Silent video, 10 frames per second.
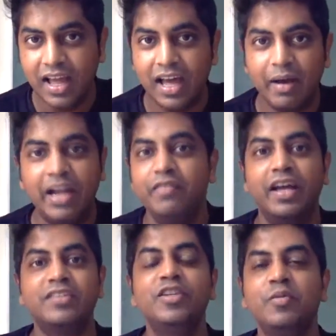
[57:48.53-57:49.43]
and we
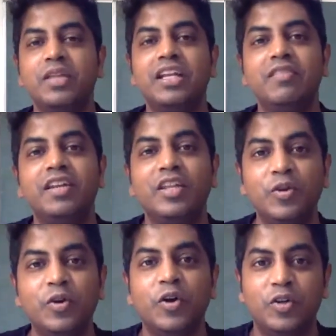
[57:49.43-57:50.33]
assume that even
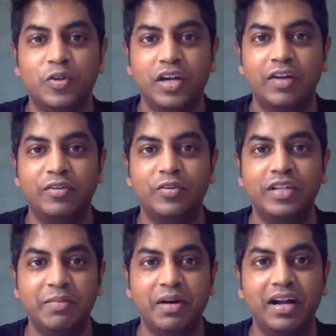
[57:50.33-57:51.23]
you don't have to
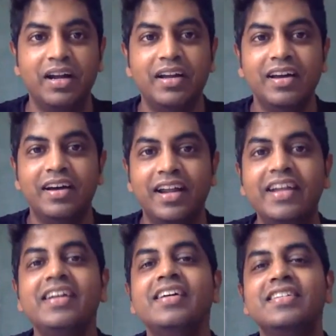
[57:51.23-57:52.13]
debug,
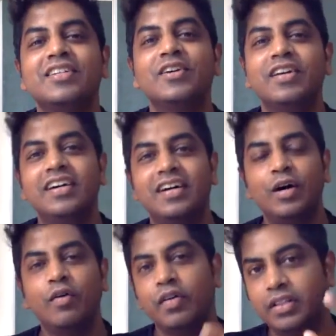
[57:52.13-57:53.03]
right? So
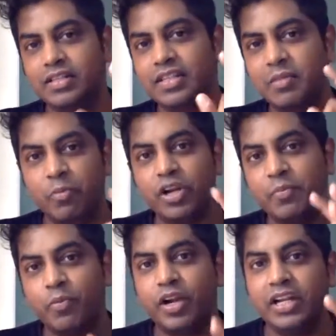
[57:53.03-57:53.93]
this is an important
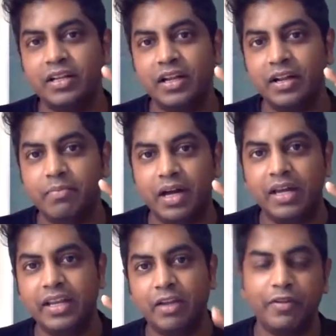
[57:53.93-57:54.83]
point. I
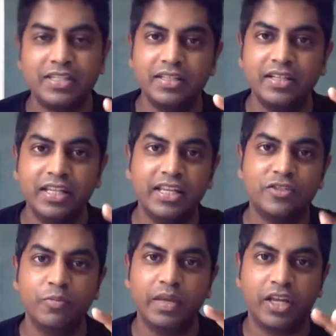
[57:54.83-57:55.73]
request the TS
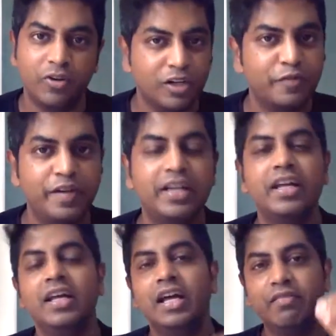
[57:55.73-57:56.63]
to make a note of it.
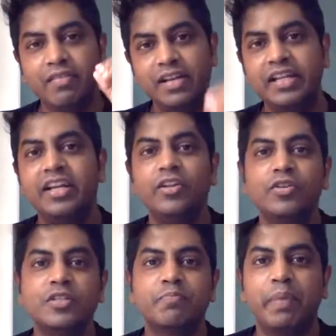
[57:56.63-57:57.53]
We will
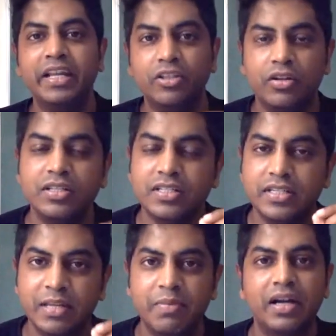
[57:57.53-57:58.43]
introduce Python's
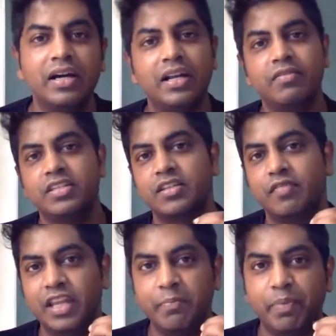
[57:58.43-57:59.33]
debugger, which is a
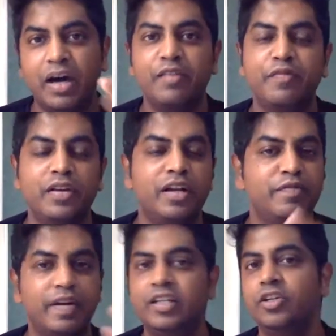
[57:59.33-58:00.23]
very powerful and
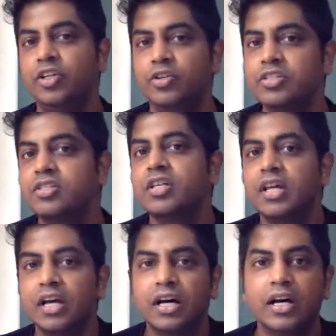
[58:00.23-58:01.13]
fun to use
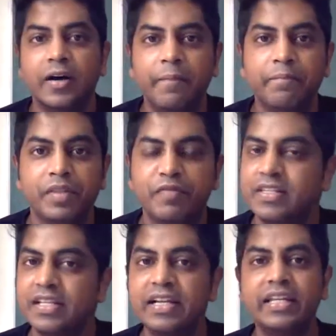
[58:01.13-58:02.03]

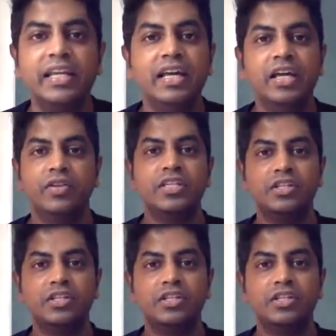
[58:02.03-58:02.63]
facility. You just